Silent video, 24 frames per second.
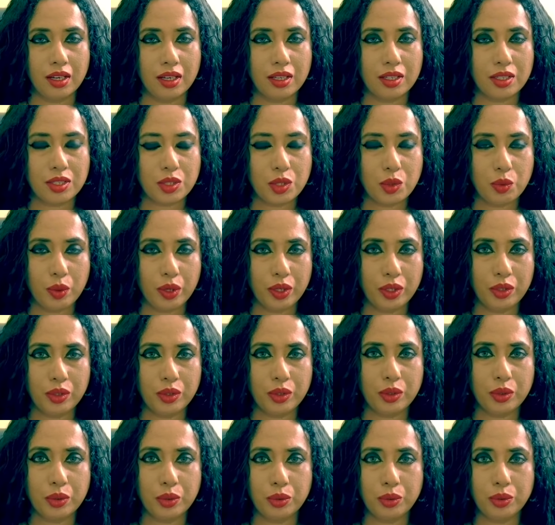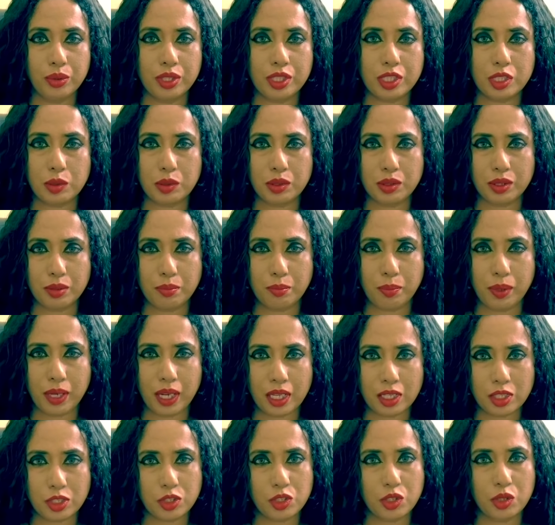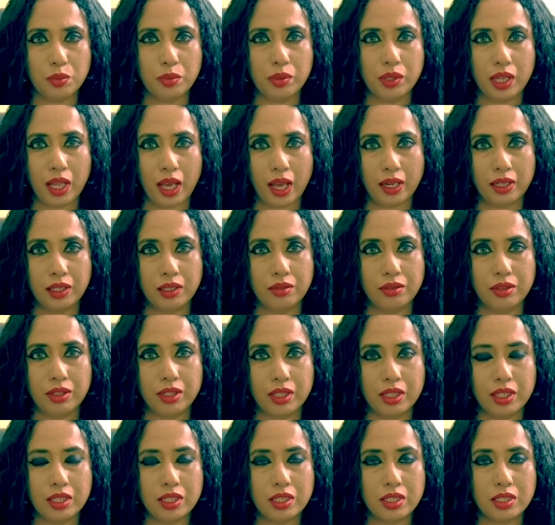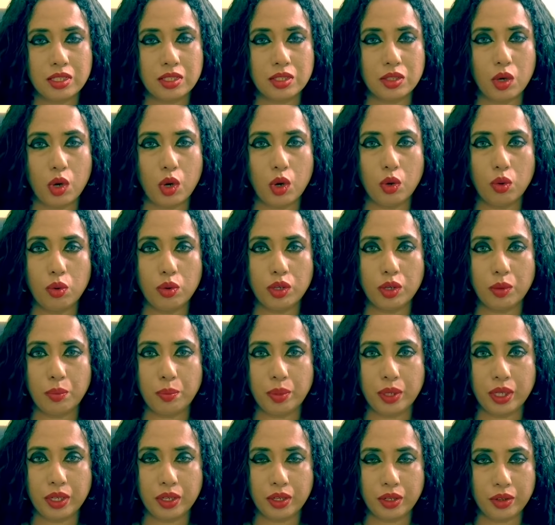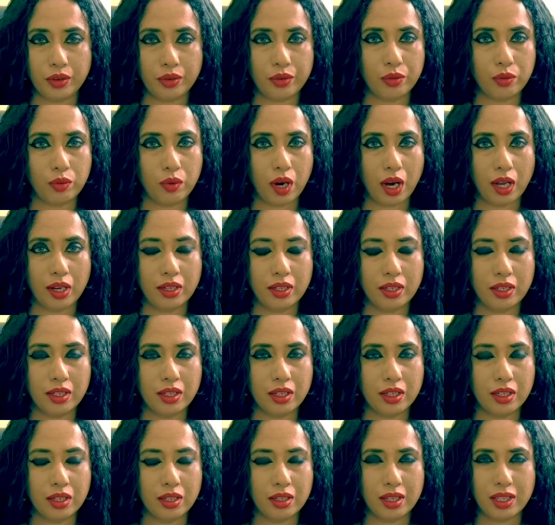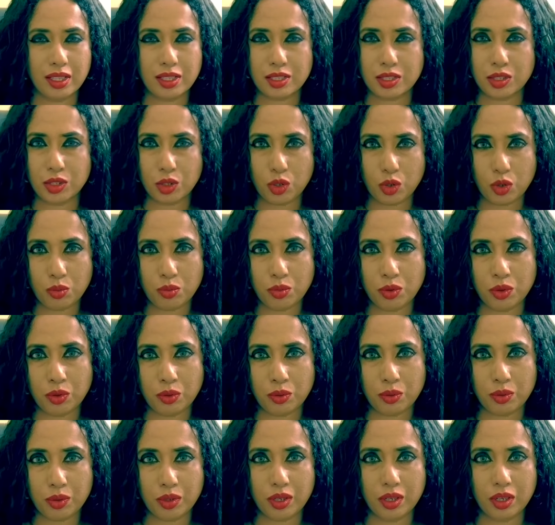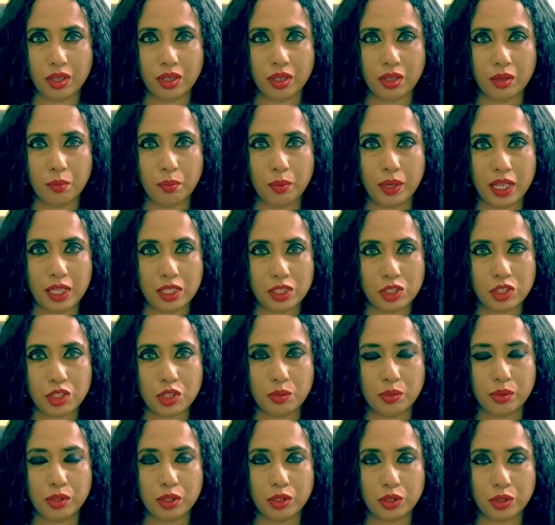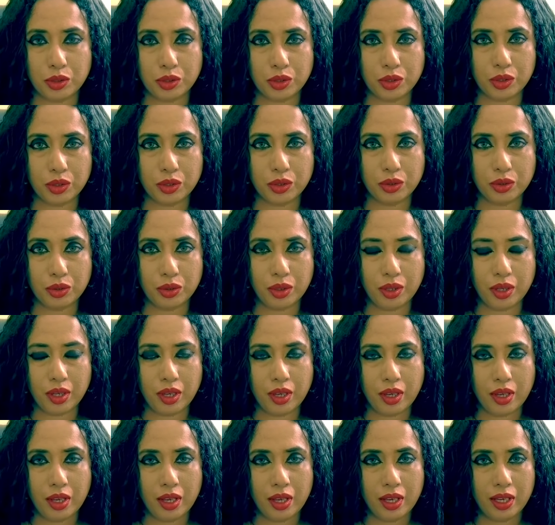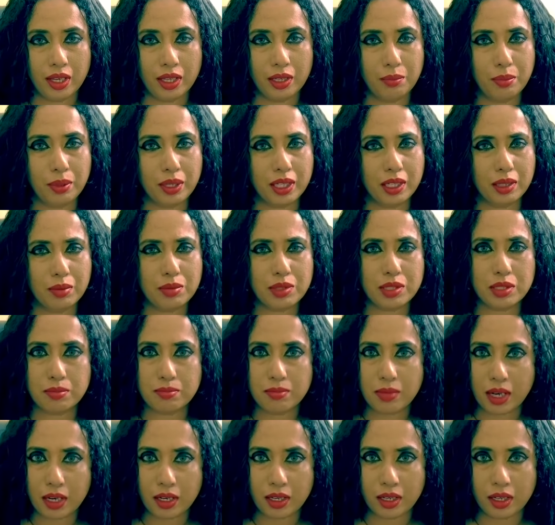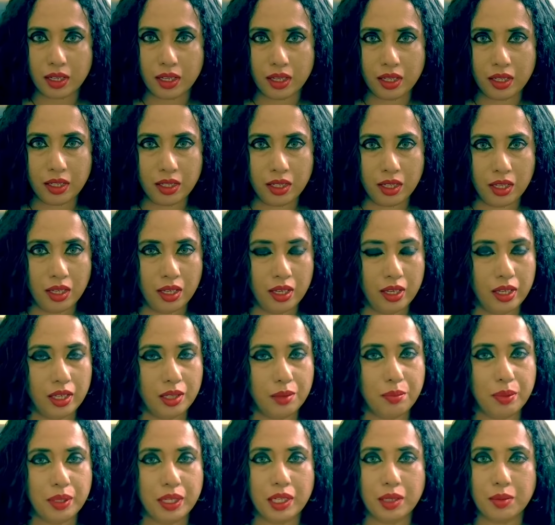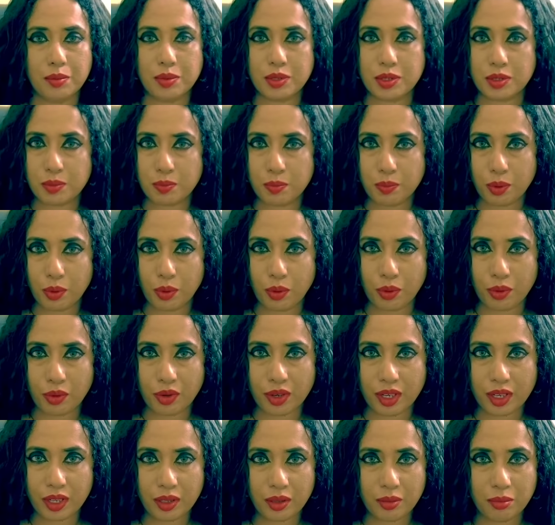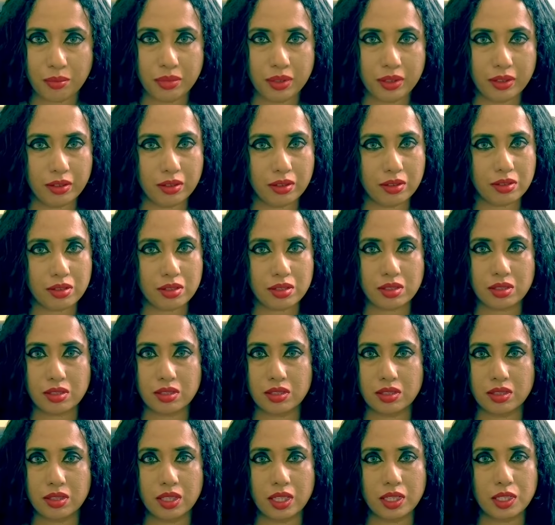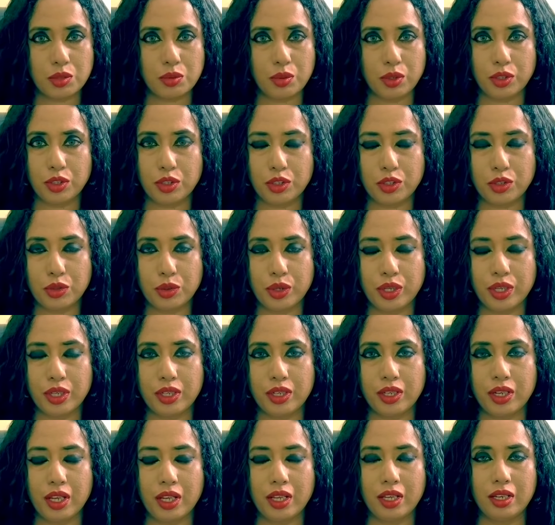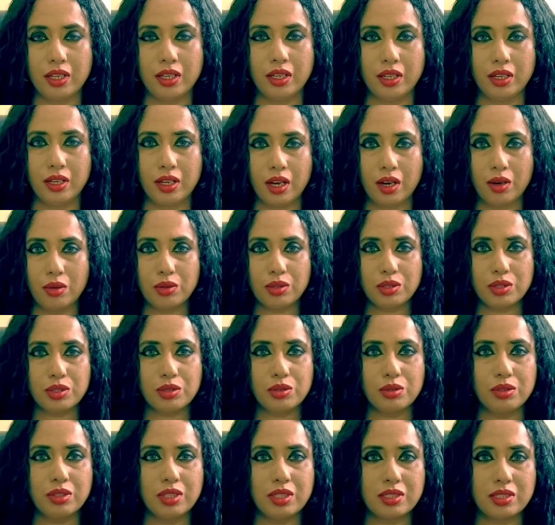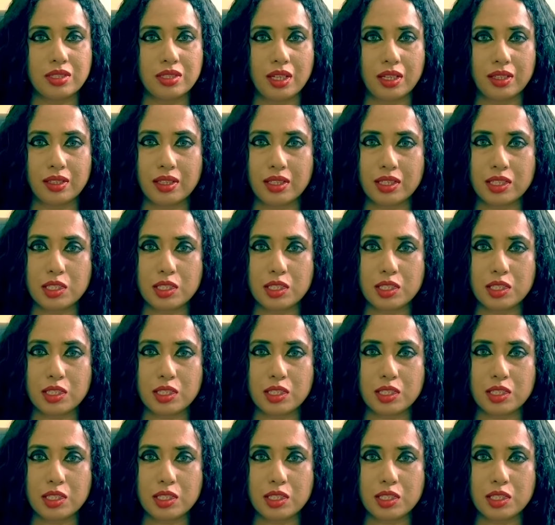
So when you do this pleasurable activities over a period of 1 year, it's no more pleasurable to you. It becomes mundane, it becomes boring, because that's what you're doing day in and out, so there's nothing